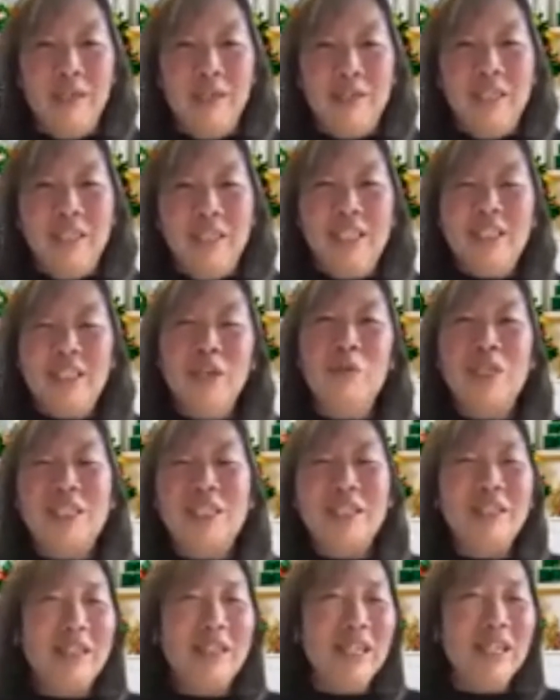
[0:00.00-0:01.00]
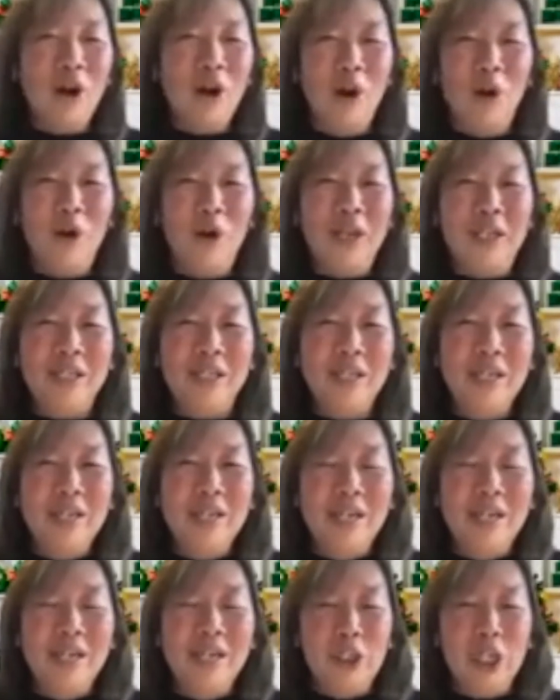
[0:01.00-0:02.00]
These recently coined
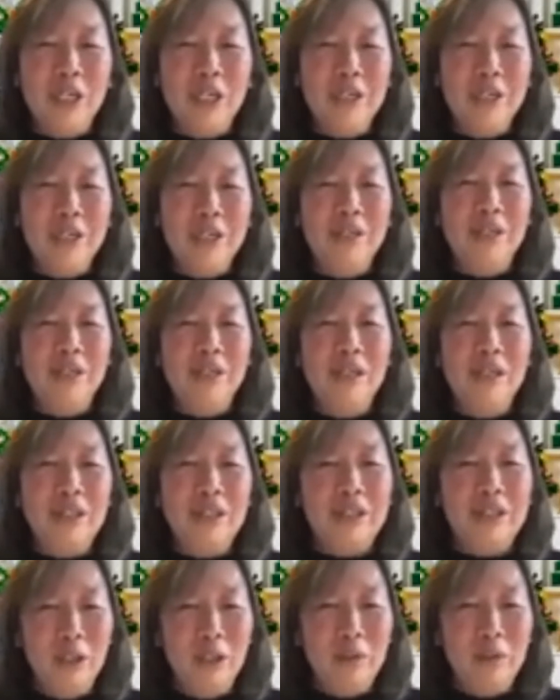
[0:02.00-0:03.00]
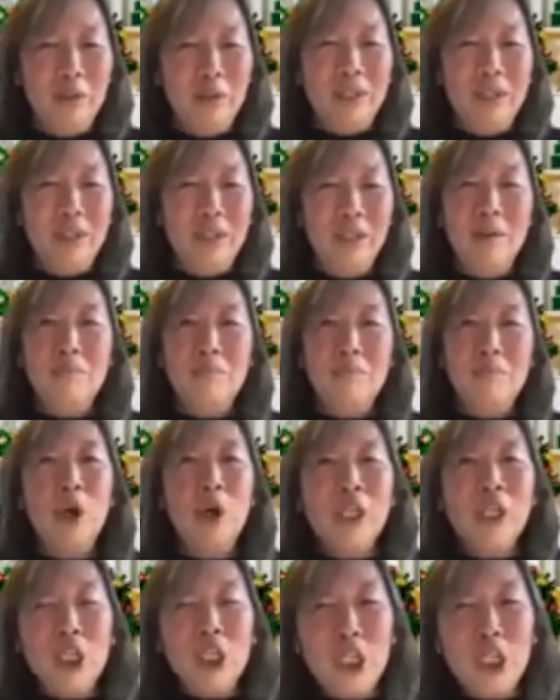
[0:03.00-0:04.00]
gendered terms,
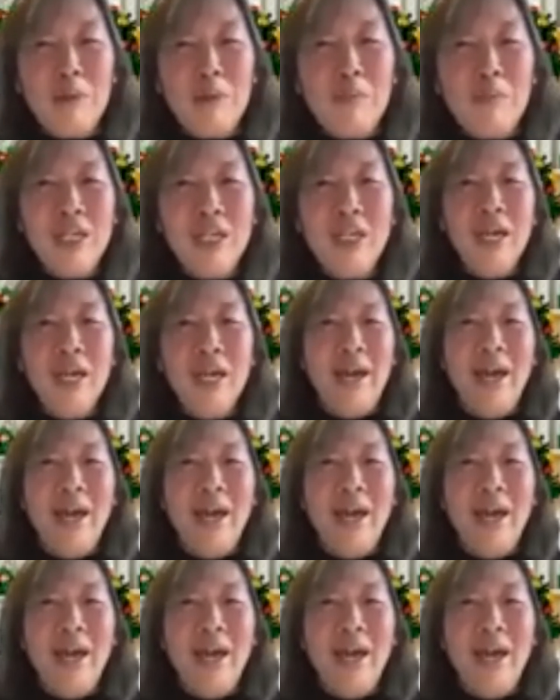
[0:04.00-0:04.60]
body shaming,